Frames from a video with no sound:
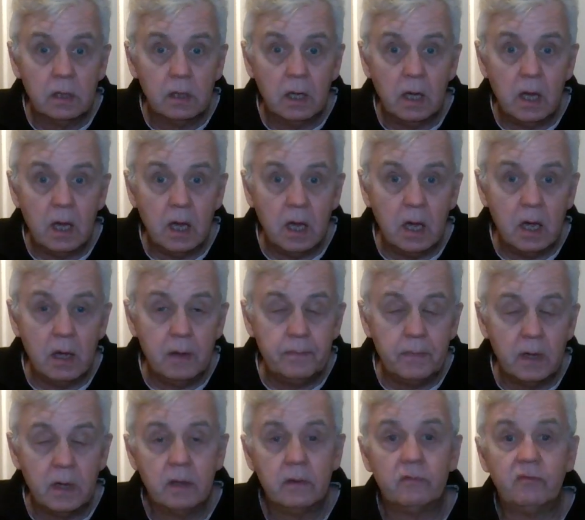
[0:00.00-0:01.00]

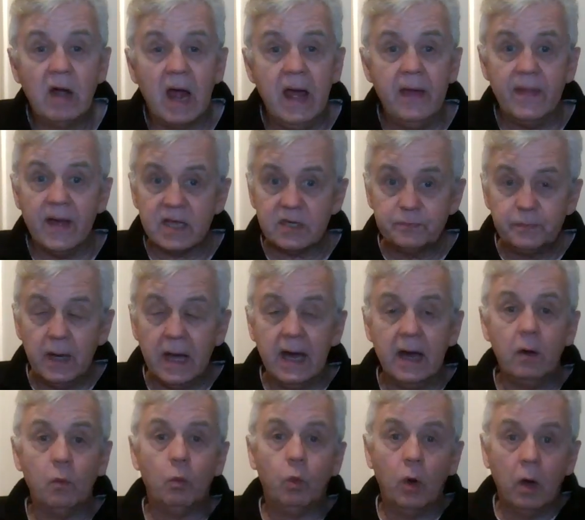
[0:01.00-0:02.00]
Right, that's
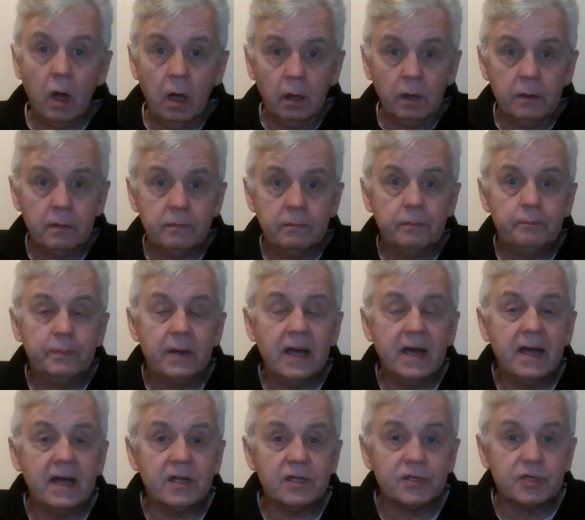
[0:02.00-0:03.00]
part one.
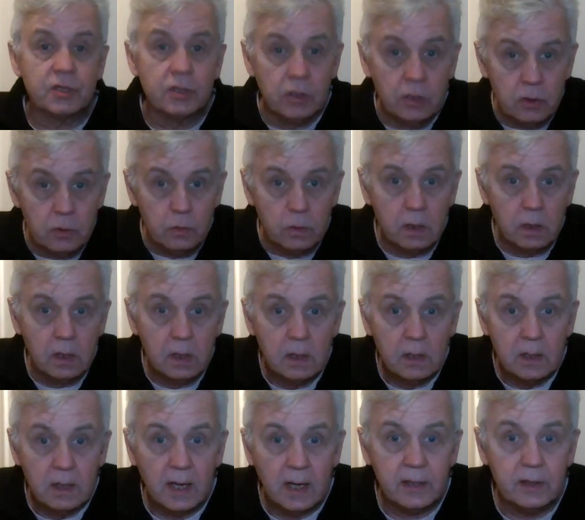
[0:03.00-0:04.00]
Part two,
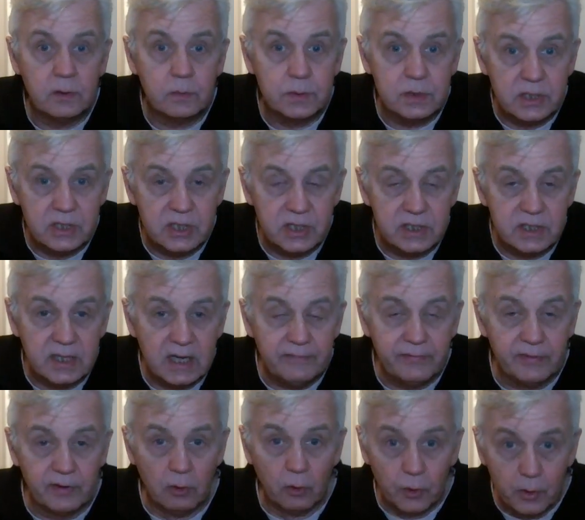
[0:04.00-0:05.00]
I noticed yesterday
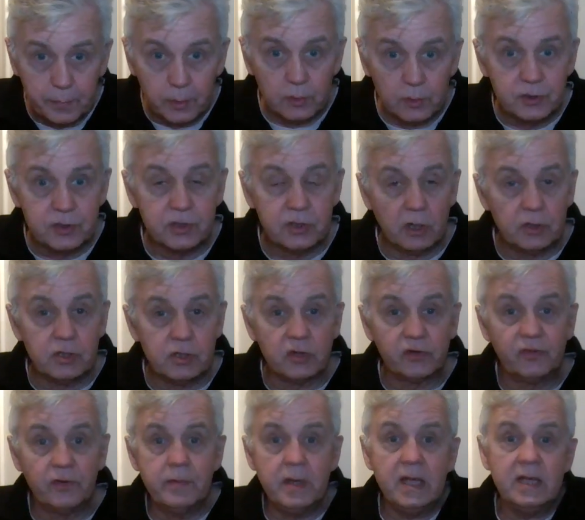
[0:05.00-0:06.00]
for other punters, not just
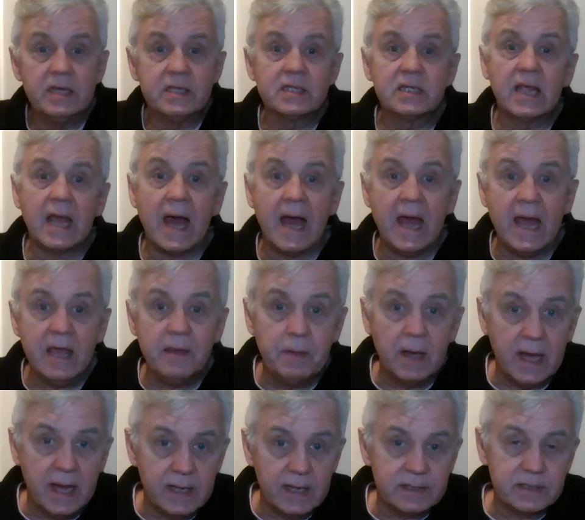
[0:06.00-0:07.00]
for me,
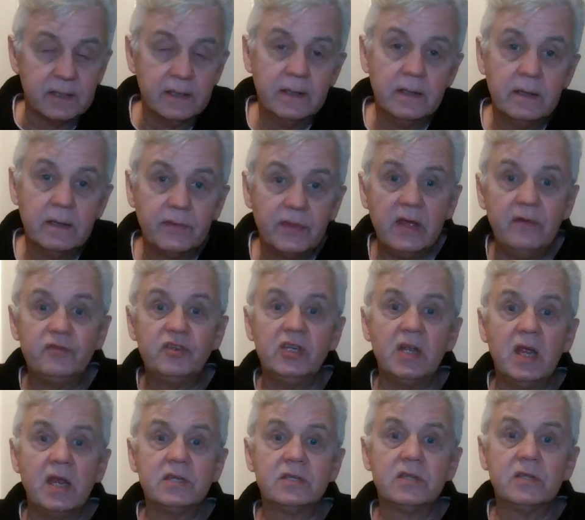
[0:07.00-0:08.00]
Skybet, they've
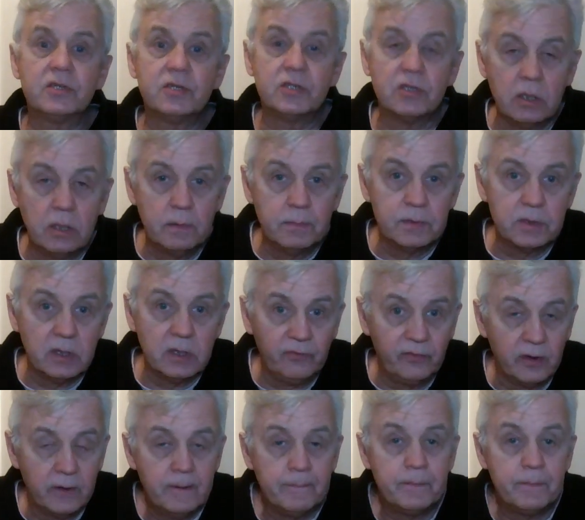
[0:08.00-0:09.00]
changed the terms of
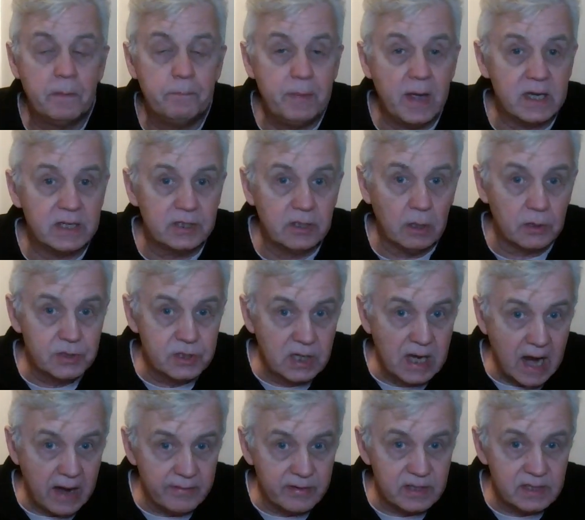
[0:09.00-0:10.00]
best odds
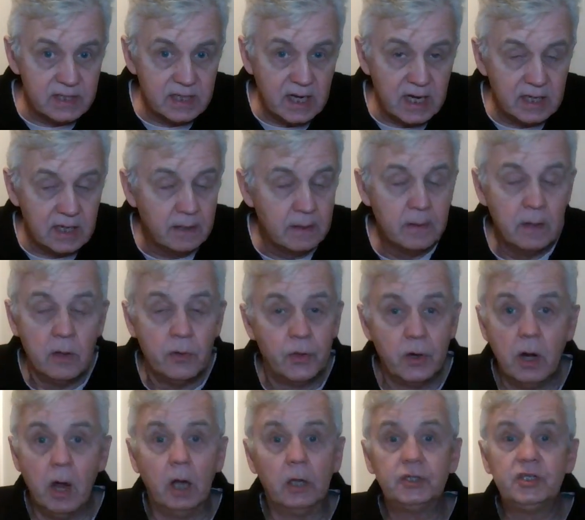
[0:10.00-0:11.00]
guaranteed.
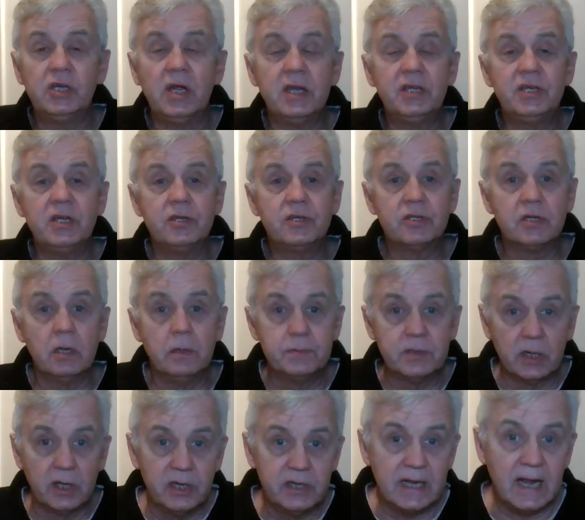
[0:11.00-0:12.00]
They're all changing terms
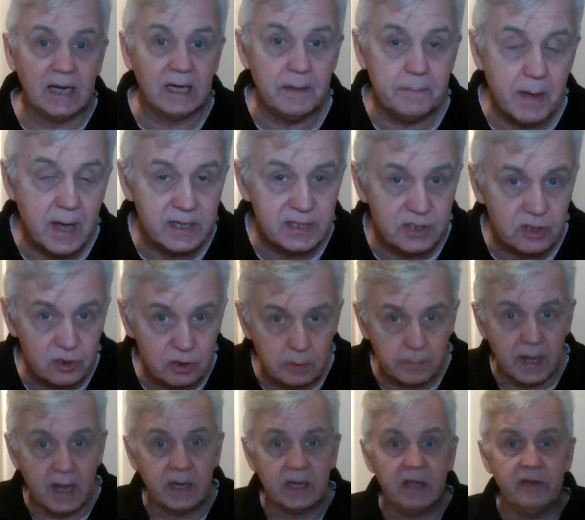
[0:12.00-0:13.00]
on a daily basis. Some
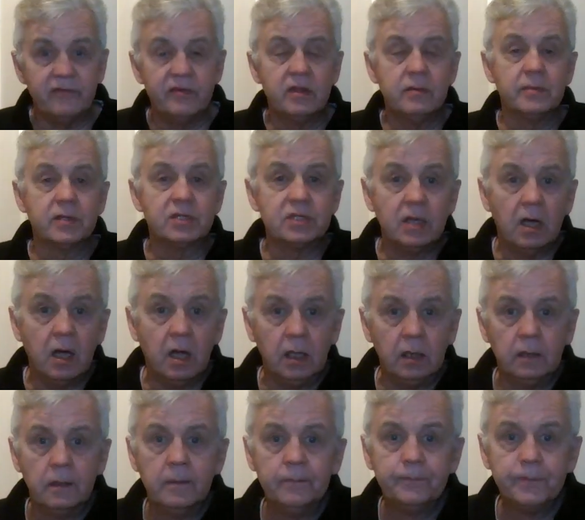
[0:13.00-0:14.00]
aren't giving them at
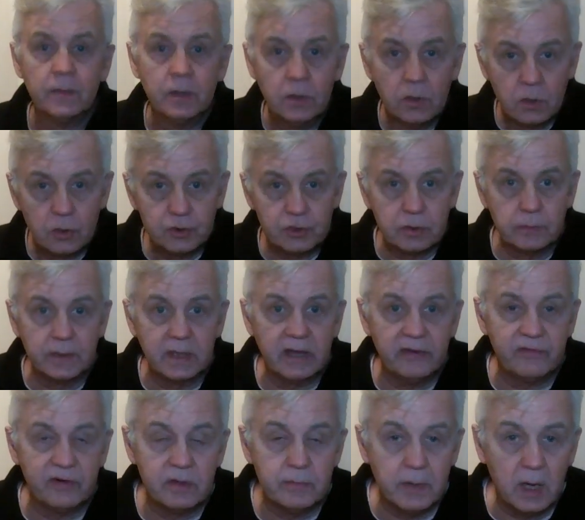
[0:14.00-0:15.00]
all. Some are
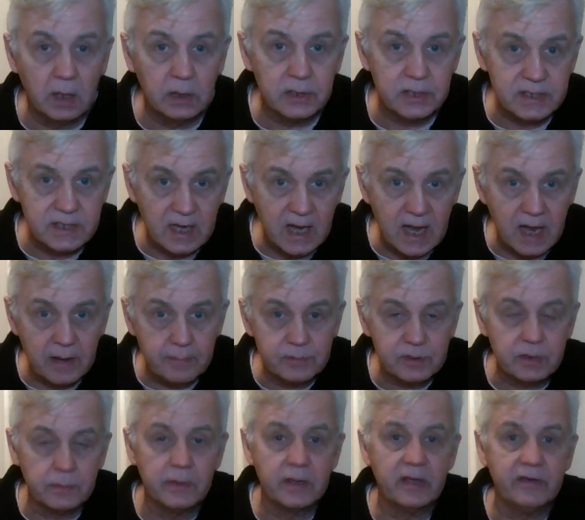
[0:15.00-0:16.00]
giving them all the time.
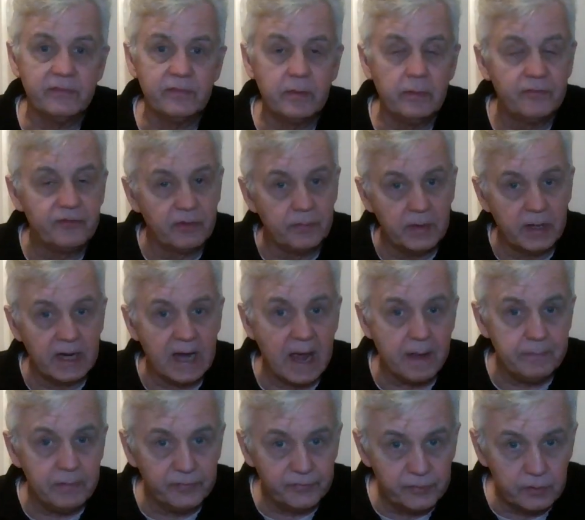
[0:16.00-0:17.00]
Some are giving them from the
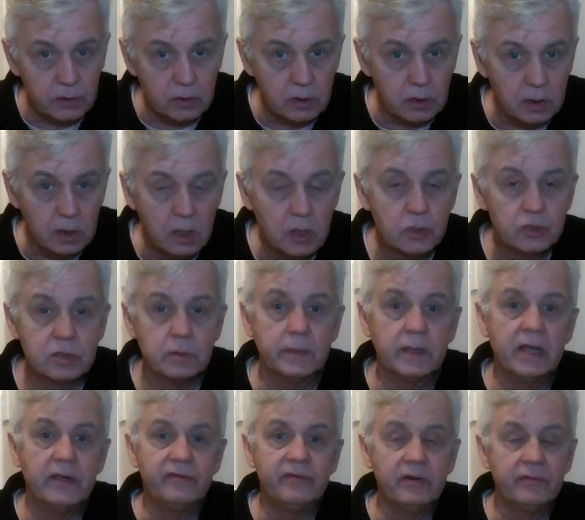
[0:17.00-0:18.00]
night before. Some are
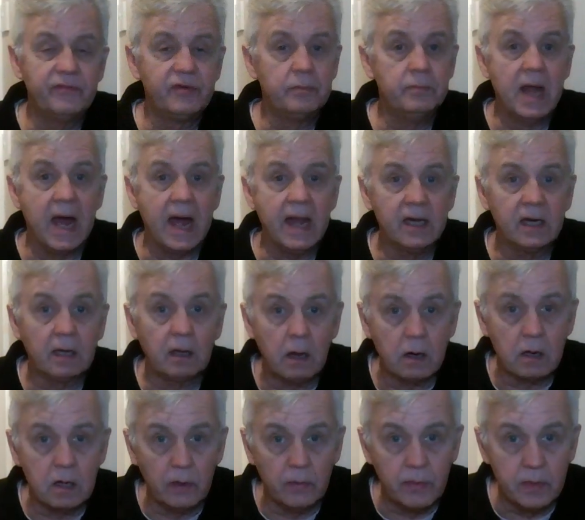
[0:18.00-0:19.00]
giving them from 9
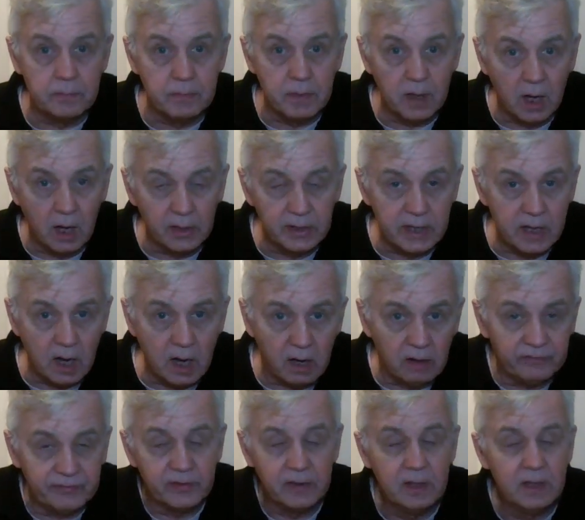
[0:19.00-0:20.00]
o'clock on the morning
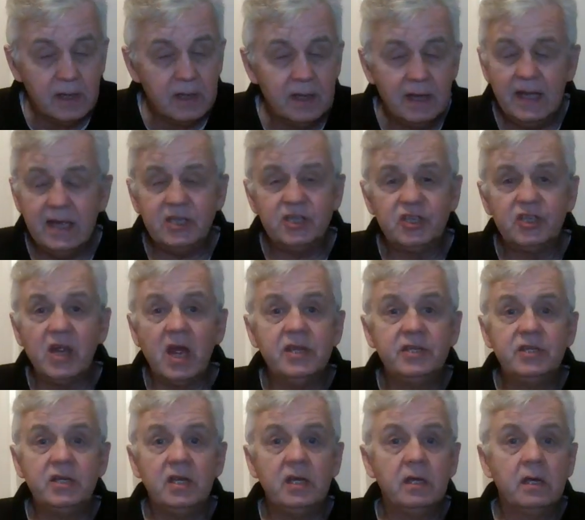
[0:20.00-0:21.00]
of. It's
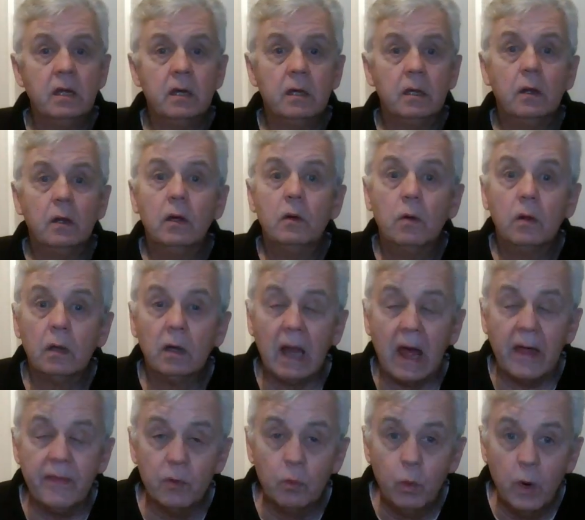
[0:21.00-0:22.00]
changing
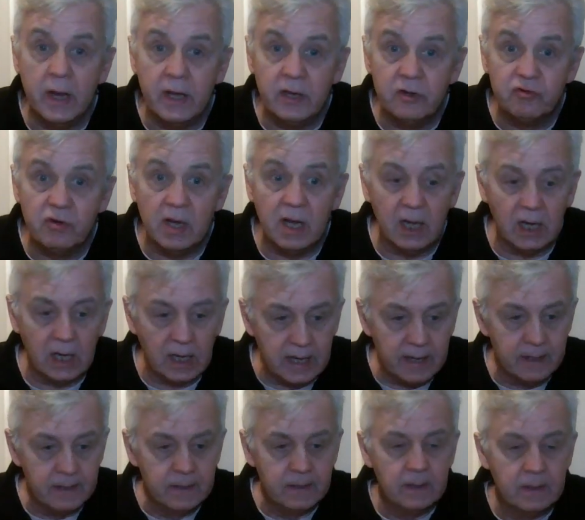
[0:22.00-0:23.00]
like the wind, really.
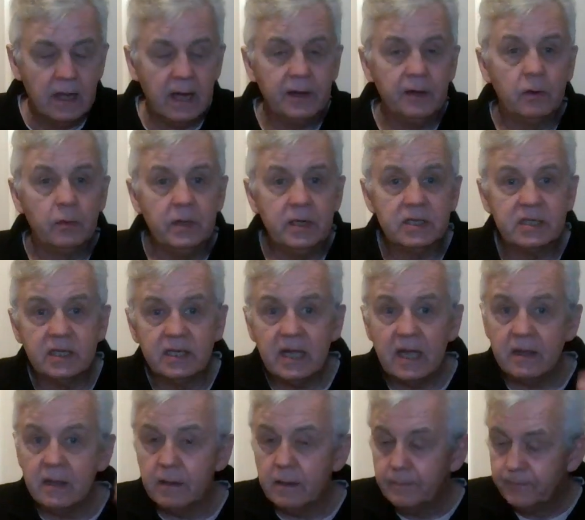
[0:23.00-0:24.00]
I noticed today
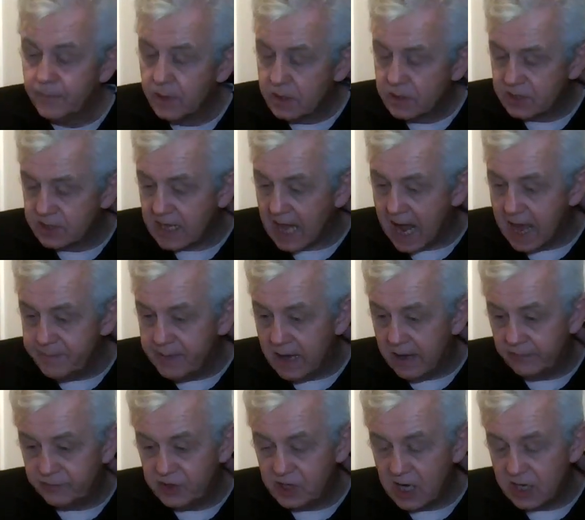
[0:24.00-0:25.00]
the Skybet
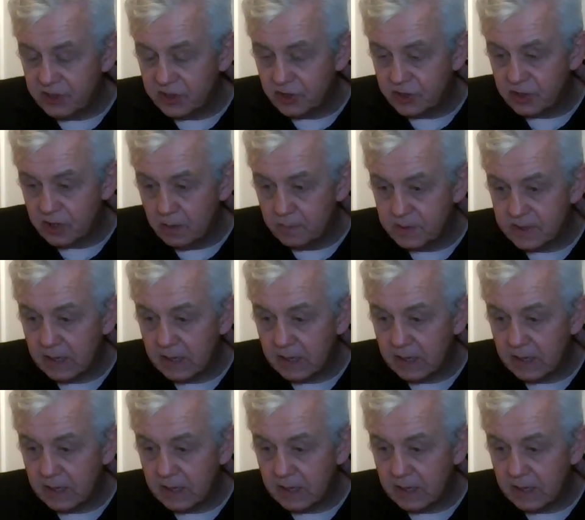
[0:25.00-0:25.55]
have changed the terms.